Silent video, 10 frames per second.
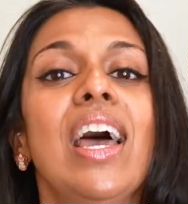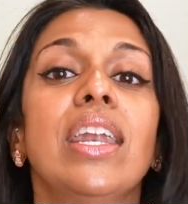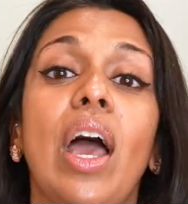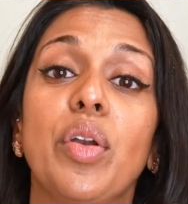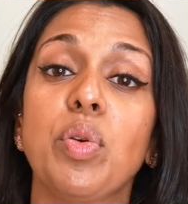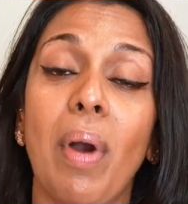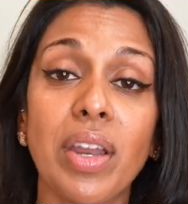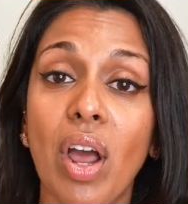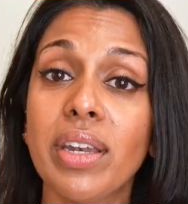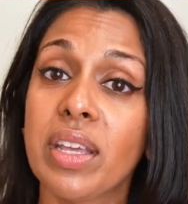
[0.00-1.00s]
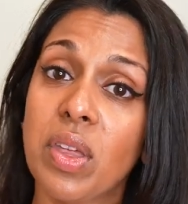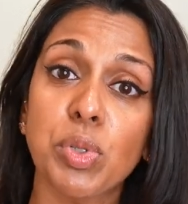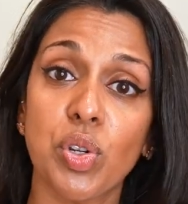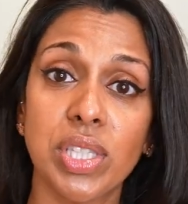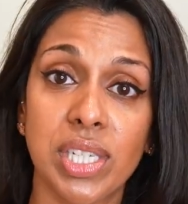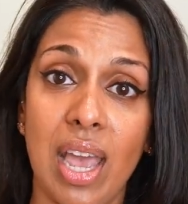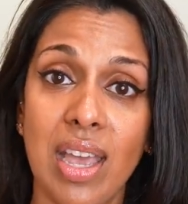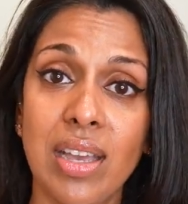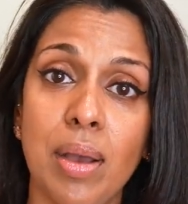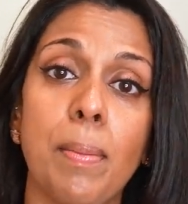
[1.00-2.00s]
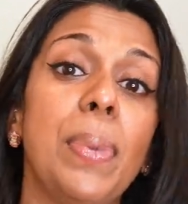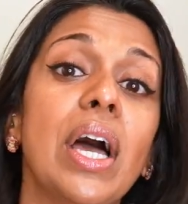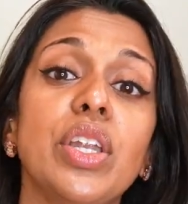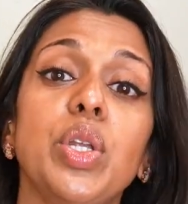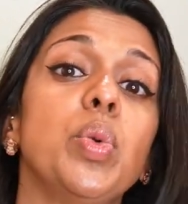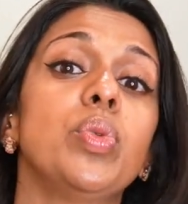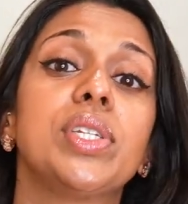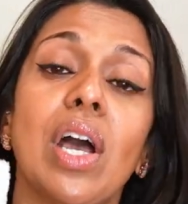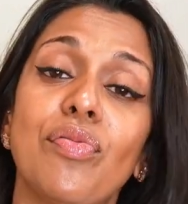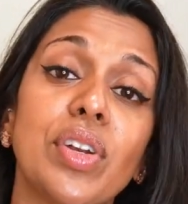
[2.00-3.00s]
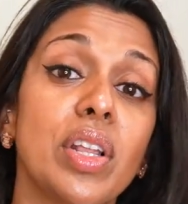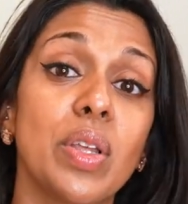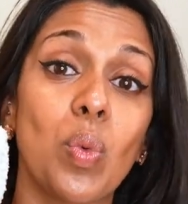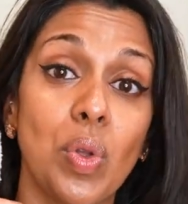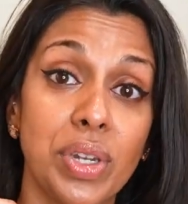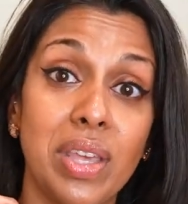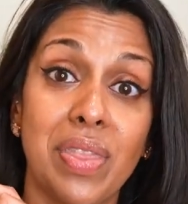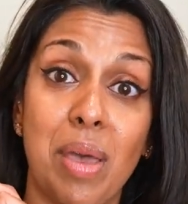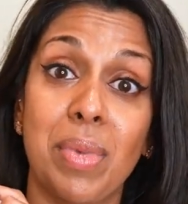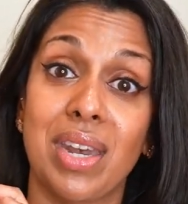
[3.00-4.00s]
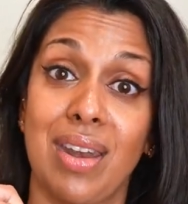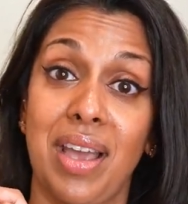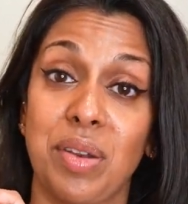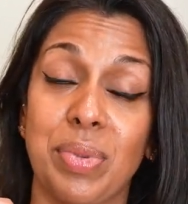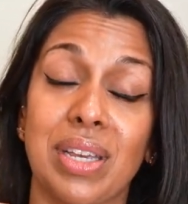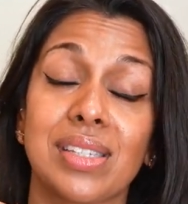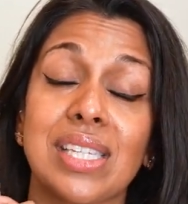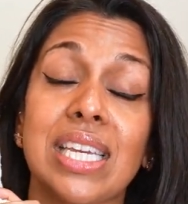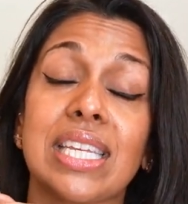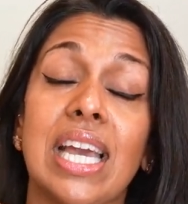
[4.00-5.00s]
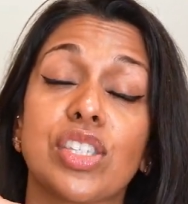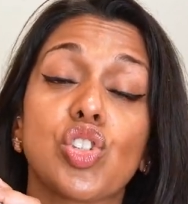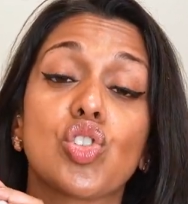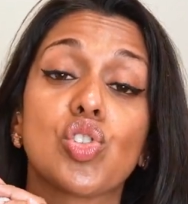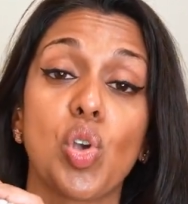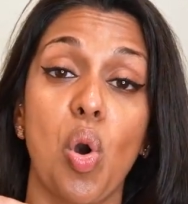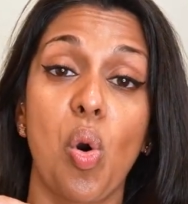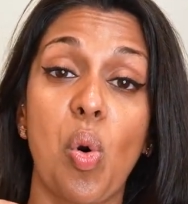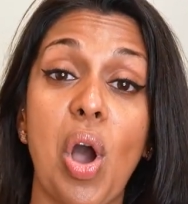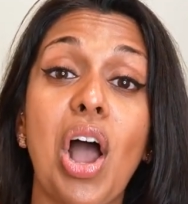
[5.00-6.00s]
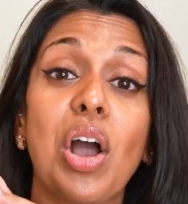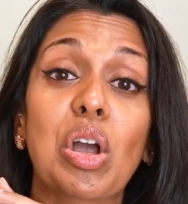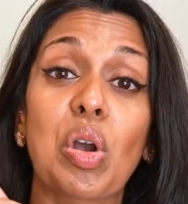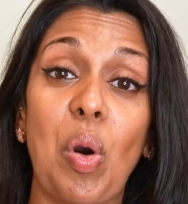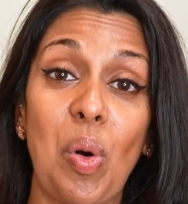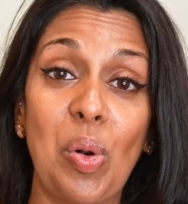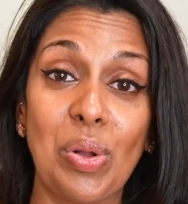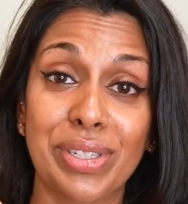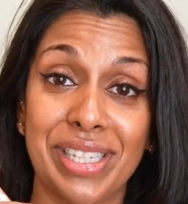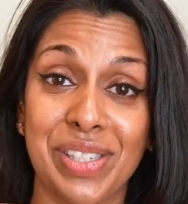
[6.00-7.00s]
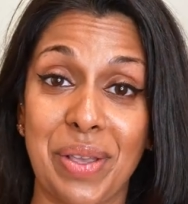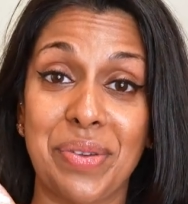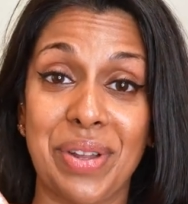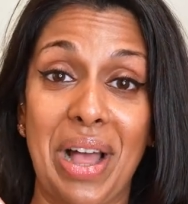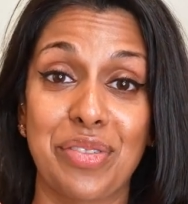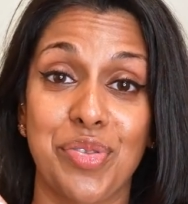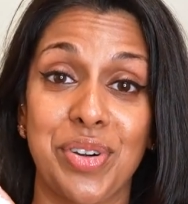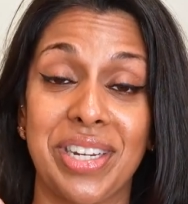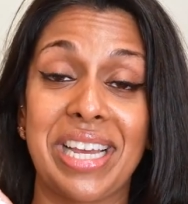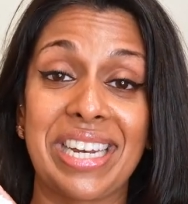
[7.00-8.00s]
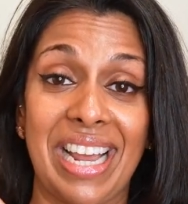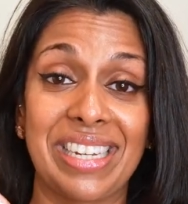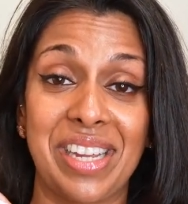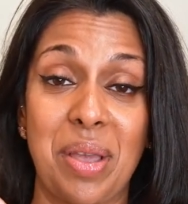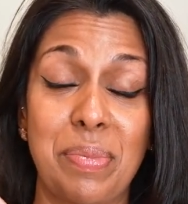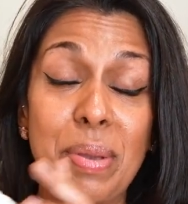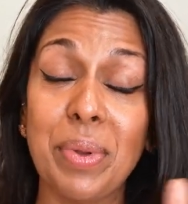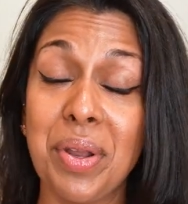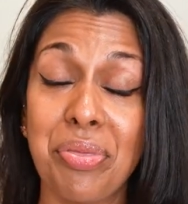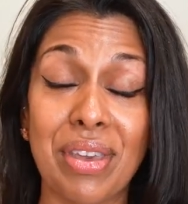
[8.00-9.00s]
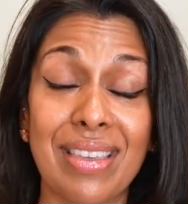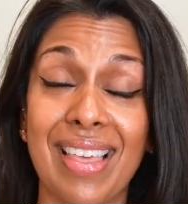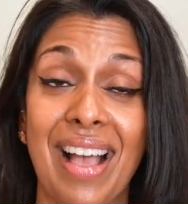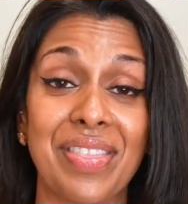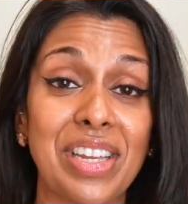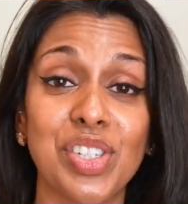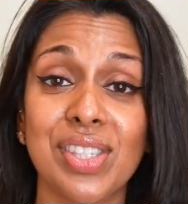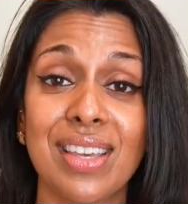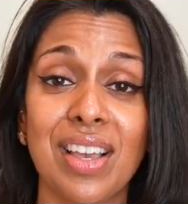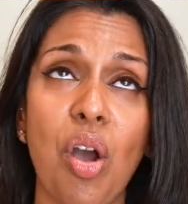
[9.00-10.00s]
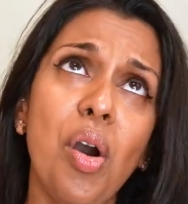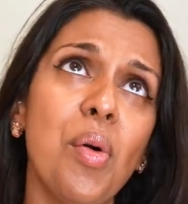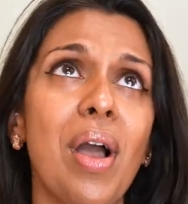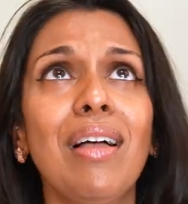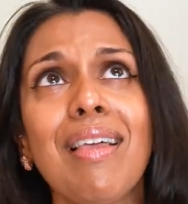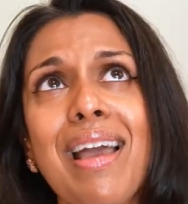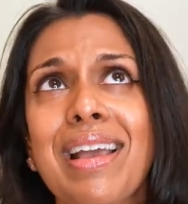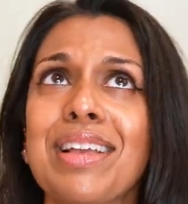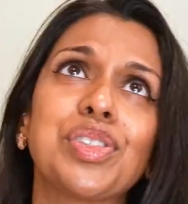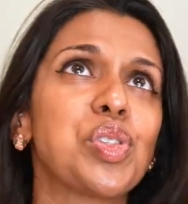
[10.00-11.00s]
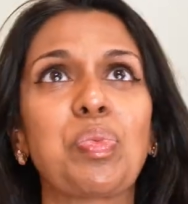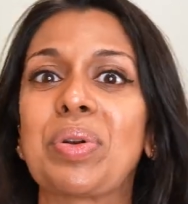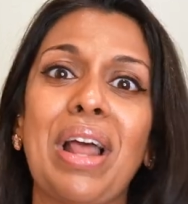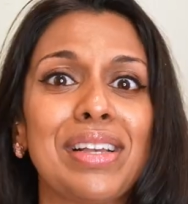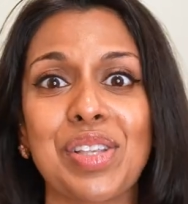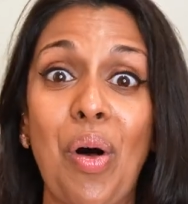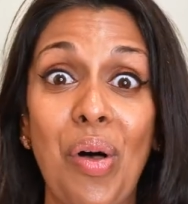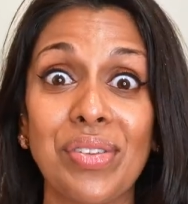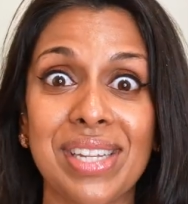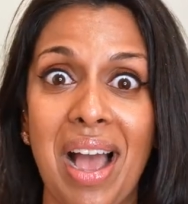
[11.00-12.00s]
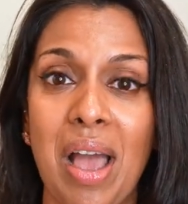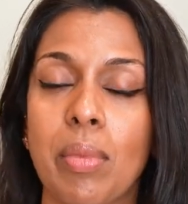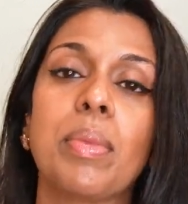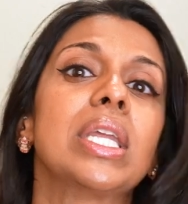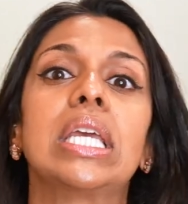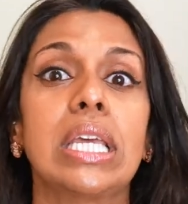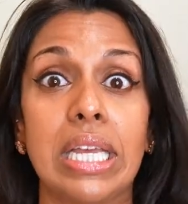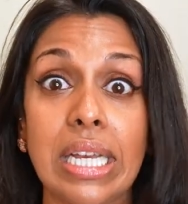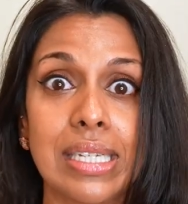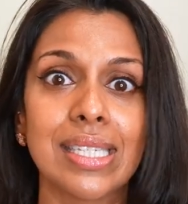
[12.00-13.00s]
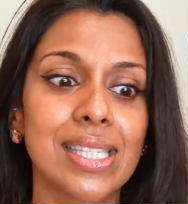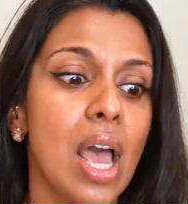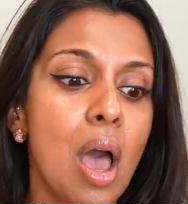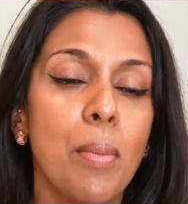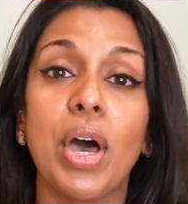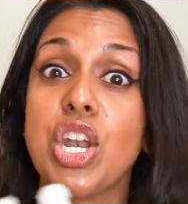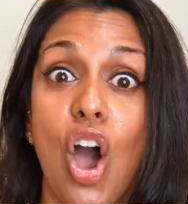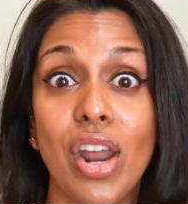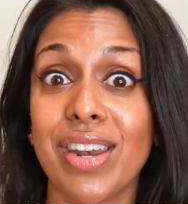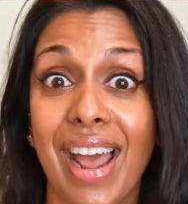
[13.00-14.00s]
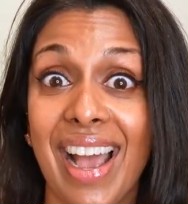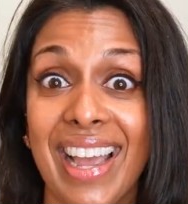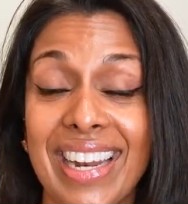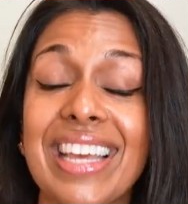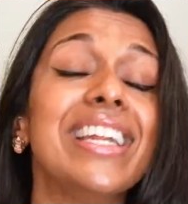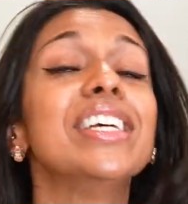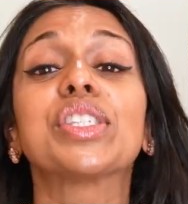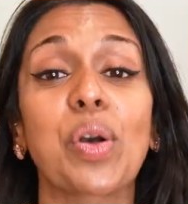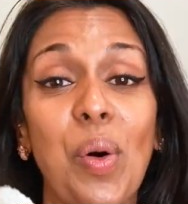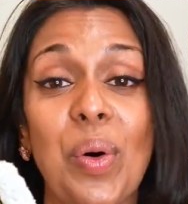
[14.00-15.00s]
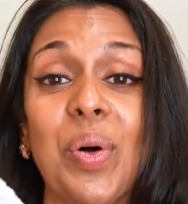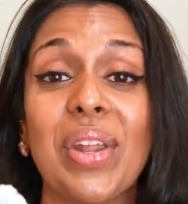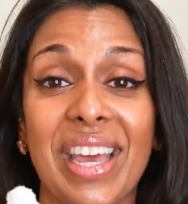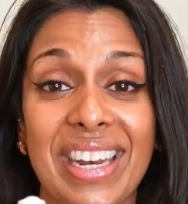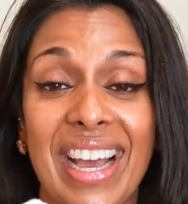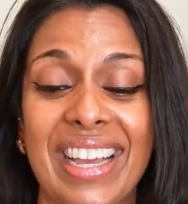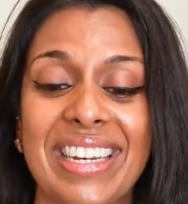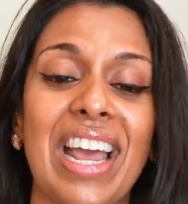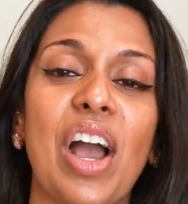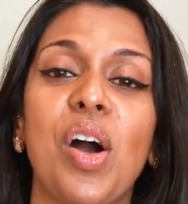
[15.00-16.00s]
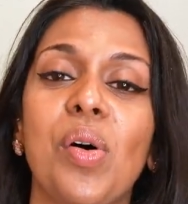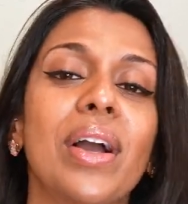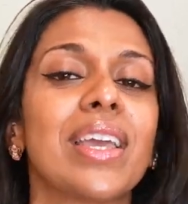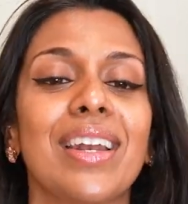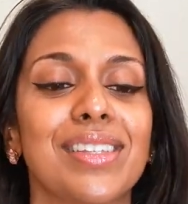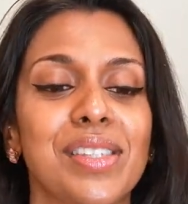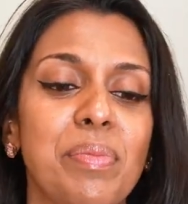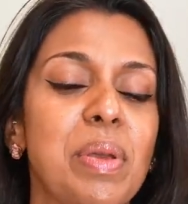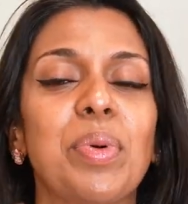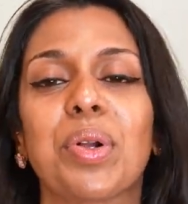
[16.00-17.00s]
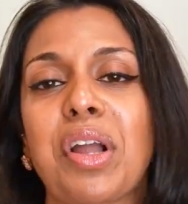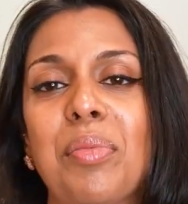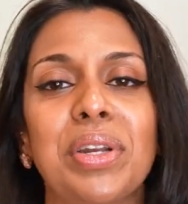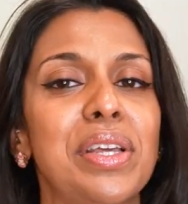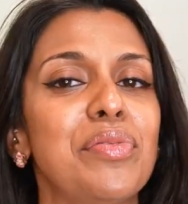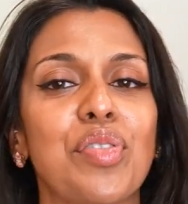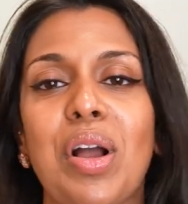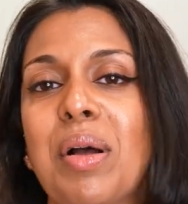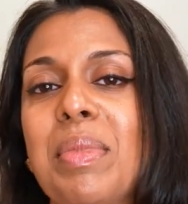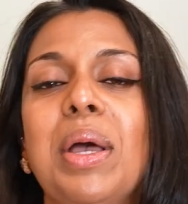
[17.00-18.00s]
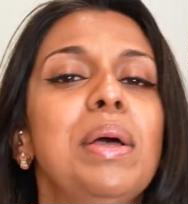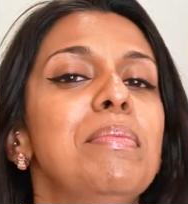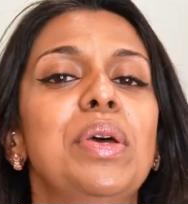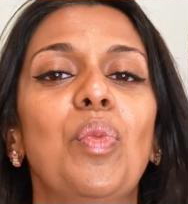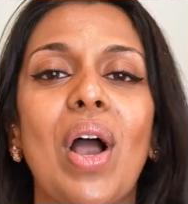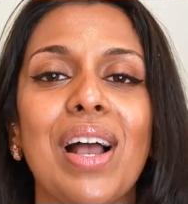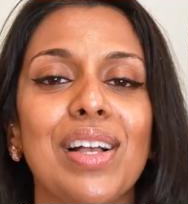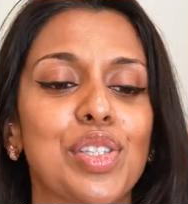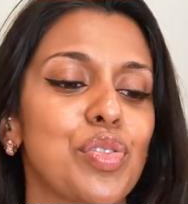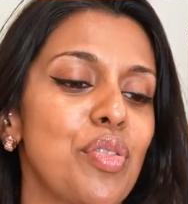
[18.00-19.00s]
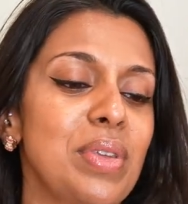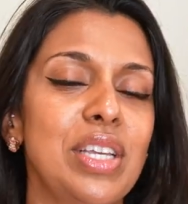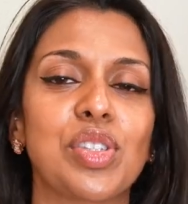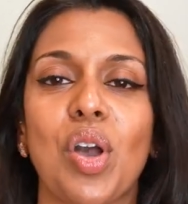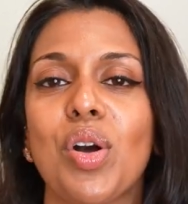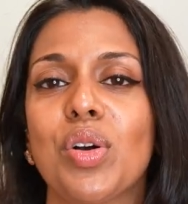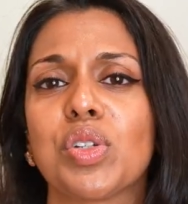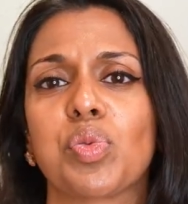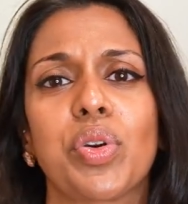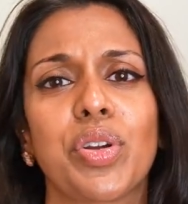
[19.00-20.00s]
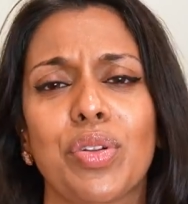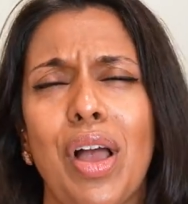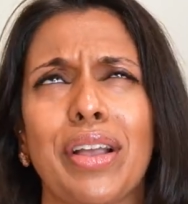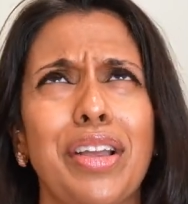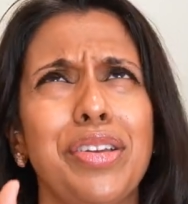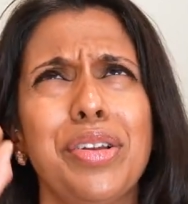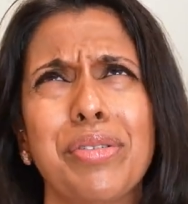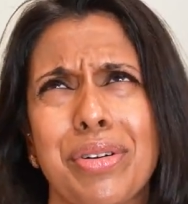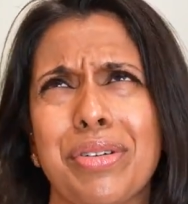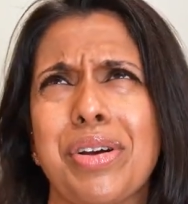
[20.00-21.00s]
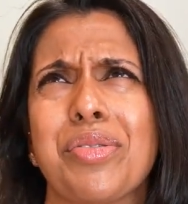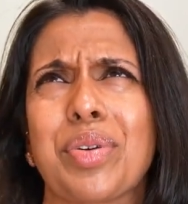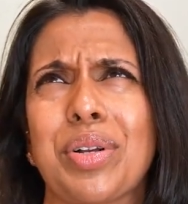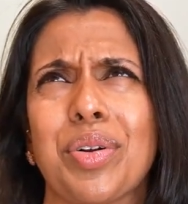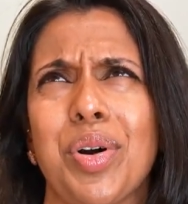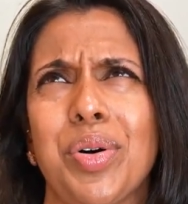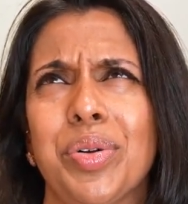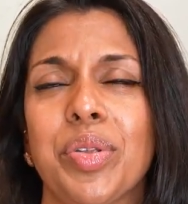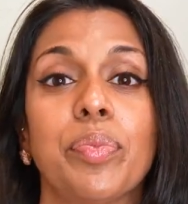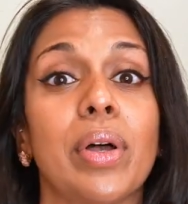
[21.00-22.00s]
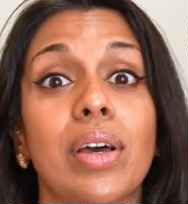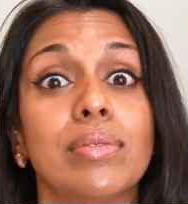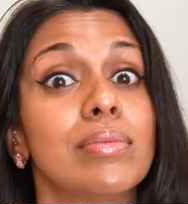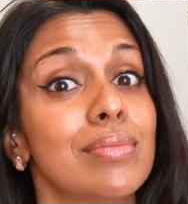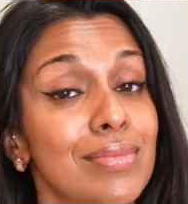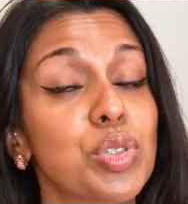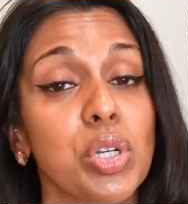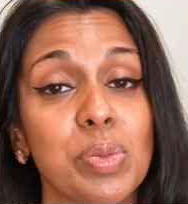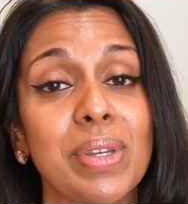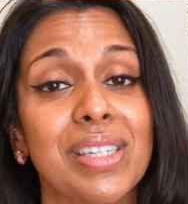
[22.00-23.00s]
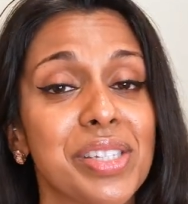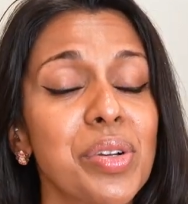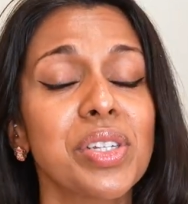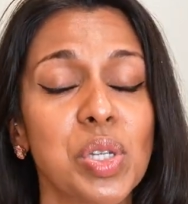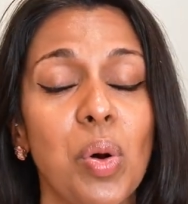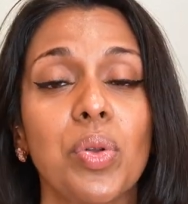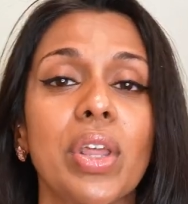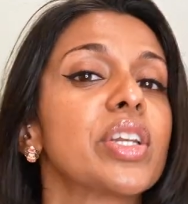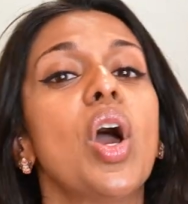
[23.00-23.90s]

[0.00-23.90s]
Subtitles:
Now, you might not need them during the day, but you definitely will need them at night because it gets so cold in Southern California at nighttime. People don't think that. They just think, oh, LA, it's super nice all the time. I mean, it is, but not at night. It is cold at night. Now, I get it. Some people are coming in from Midwest or from the East Coast where you're like, you don't know real cold, but trust me, it still gets cold.